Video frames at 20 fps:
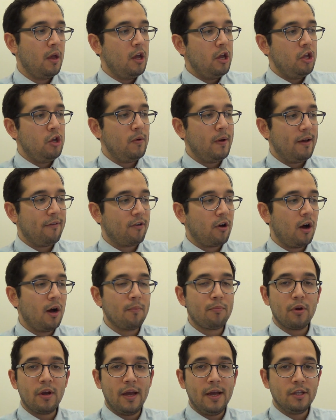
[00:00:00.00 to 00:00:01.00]
You have
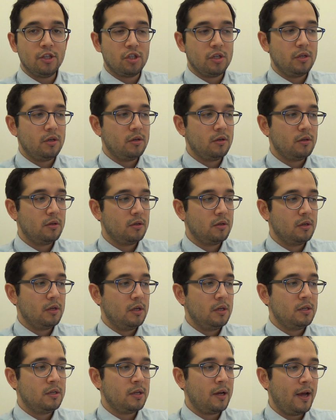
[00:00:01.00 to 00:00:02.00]
comprehension,
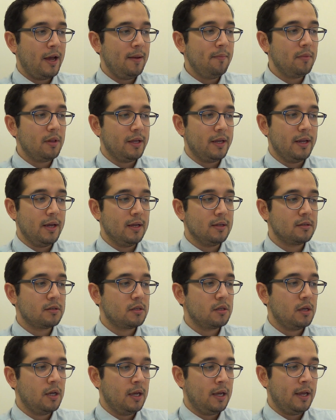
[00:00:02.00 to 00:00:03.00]

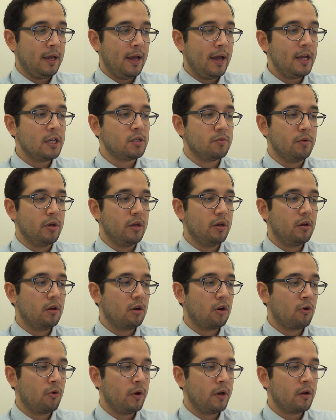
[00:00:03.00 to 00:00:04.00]
timeliness, engagement,
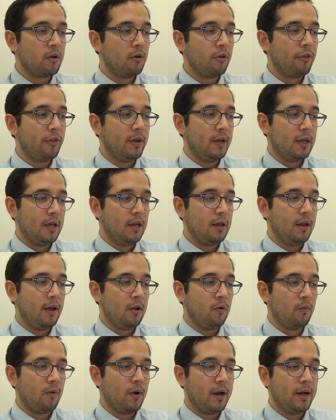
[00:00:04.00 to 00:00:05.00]
critical thinking,
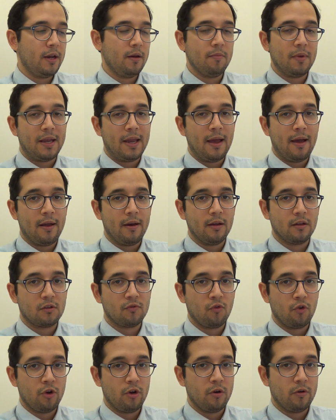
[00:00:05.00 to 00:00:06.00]
and writing mechanics
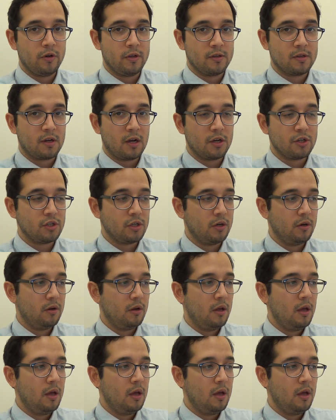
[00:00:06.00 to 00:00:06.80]
for your discussion.